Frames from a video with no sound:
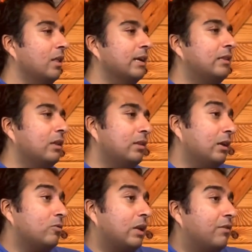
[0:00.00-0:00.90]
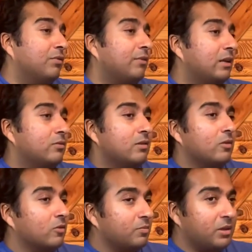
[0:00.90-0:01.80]
and that they, they, they don't have a right to
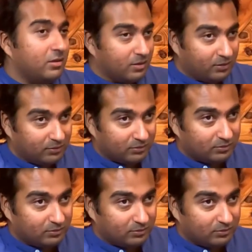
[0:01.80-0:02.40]
their own opinion.